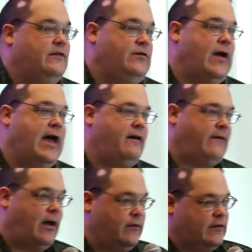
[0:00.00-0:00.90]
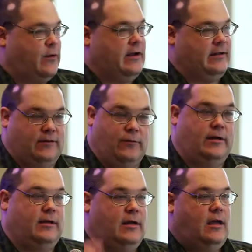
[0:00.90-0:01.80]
If you have, I always equate it this way.